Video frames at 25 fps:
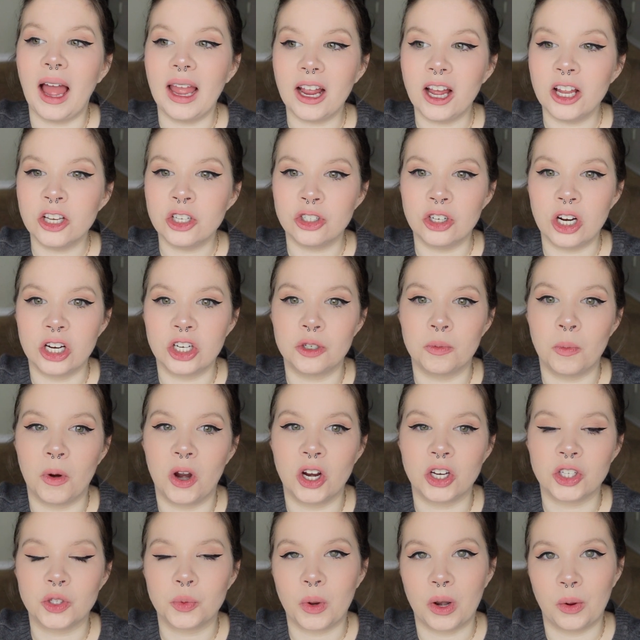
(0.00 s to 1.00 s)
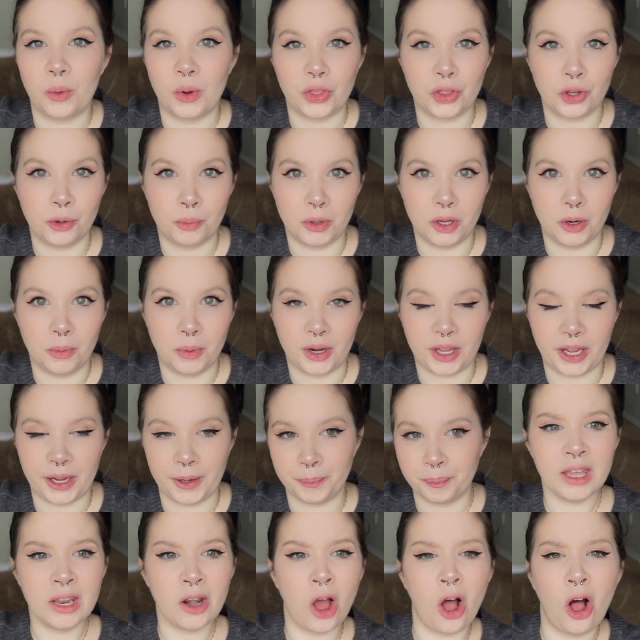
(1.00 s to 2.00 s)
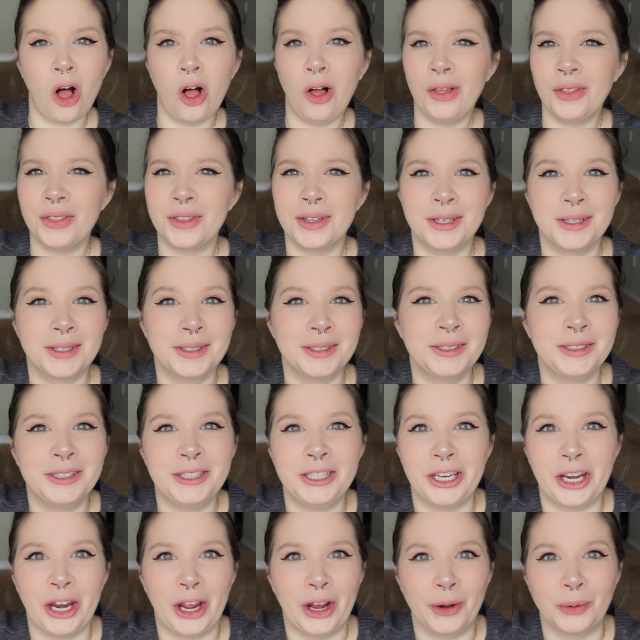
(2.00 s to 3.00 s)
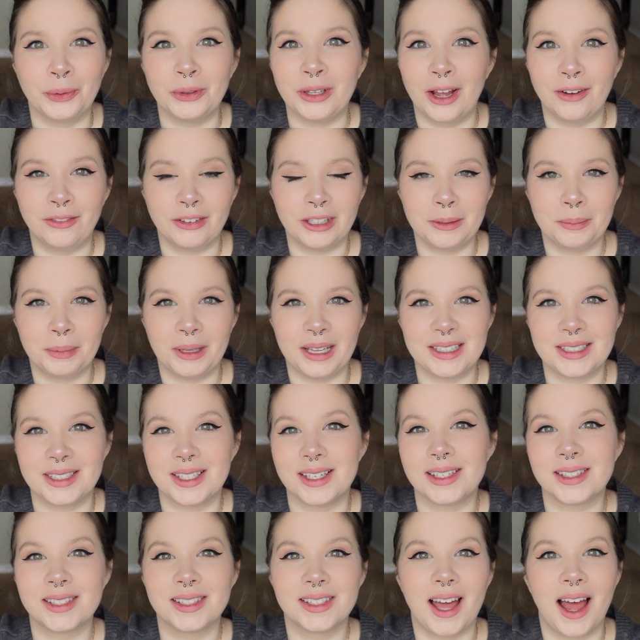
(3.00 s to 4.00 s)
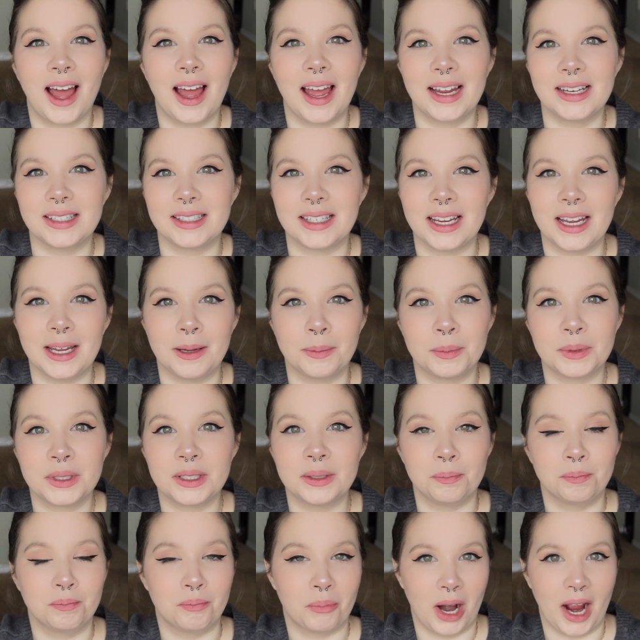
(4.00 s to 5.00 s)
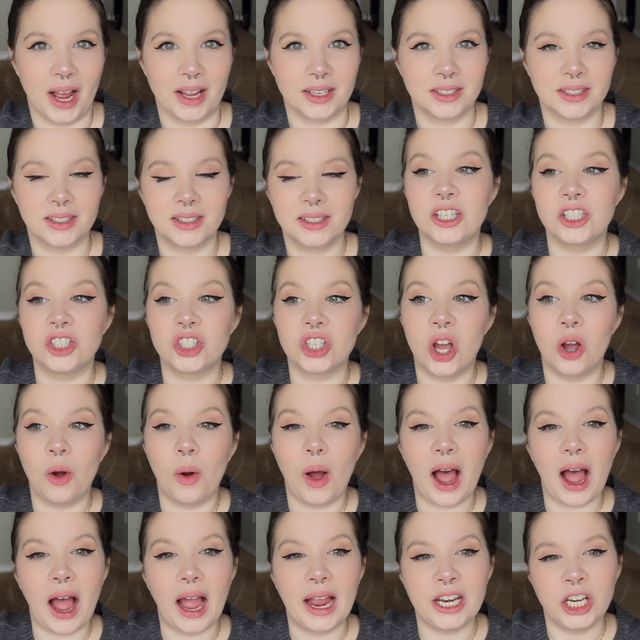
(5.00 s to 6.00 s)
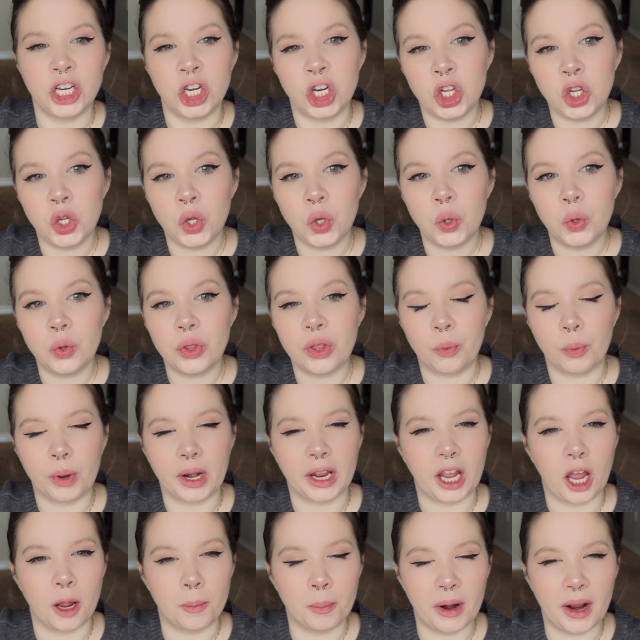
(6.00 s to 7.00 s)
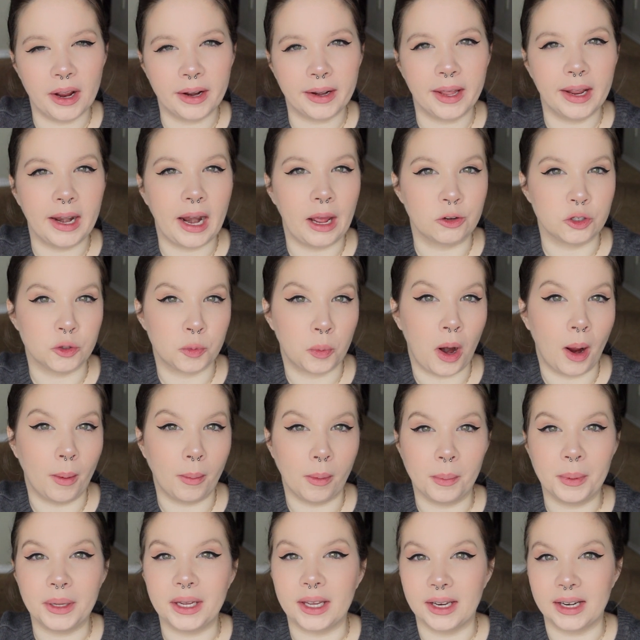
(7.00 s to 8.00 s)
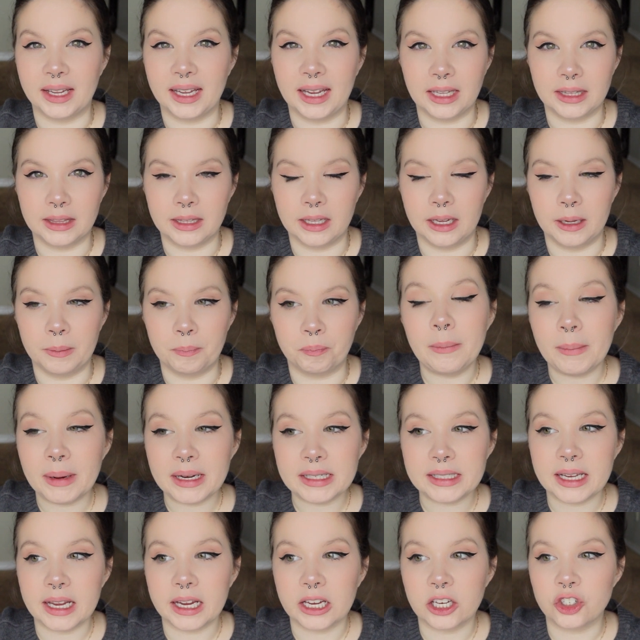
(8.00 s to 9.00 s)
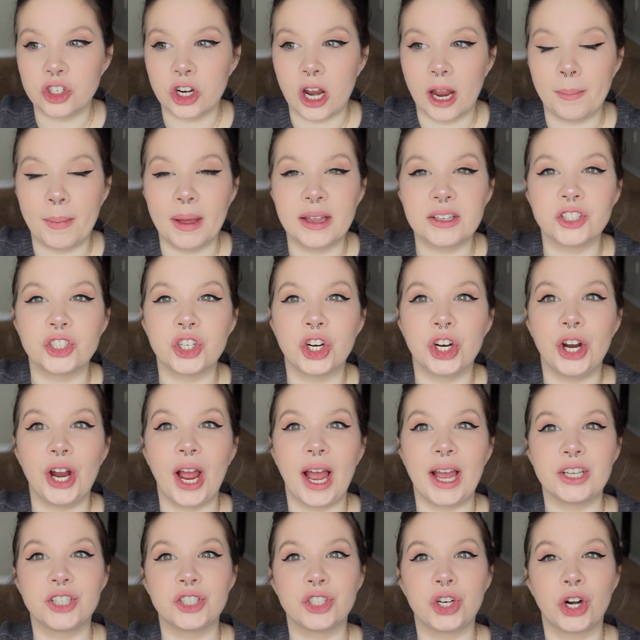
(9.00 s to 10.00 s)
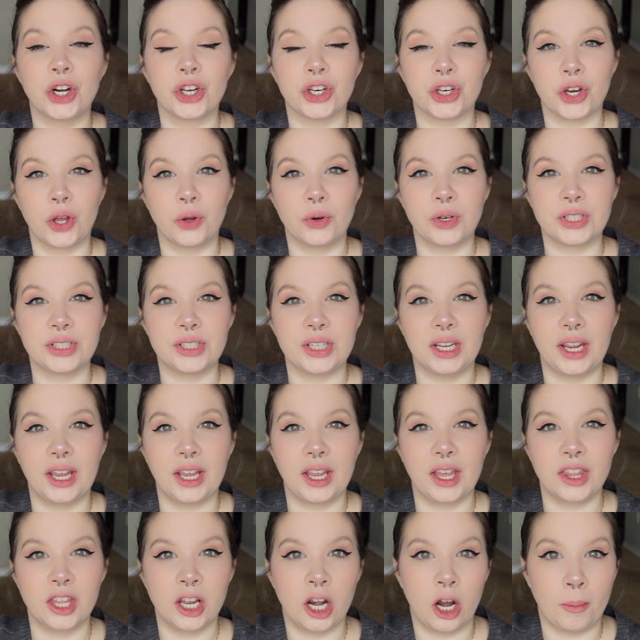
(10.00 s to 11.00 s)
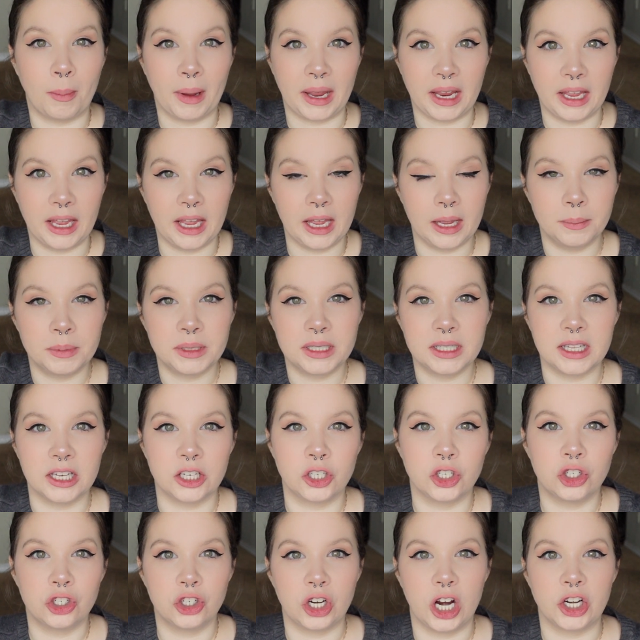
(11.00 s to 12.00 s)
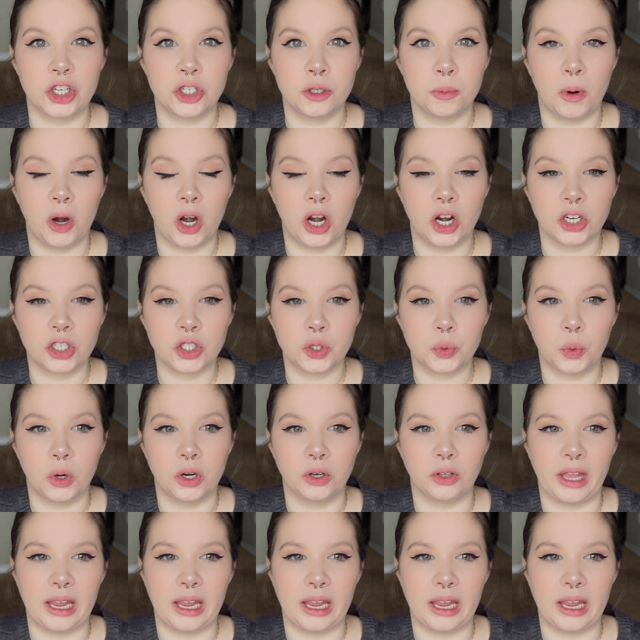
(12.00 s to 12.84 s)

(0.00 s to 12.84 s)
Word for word: I got stretch marks when I went through puberty and all the, you know, lovely places, thighs, hips, breasts. And so I knew that when I got pregnant, I was probably gonna get them. In my second trimester, I started noticing that on my hips that stretch marks were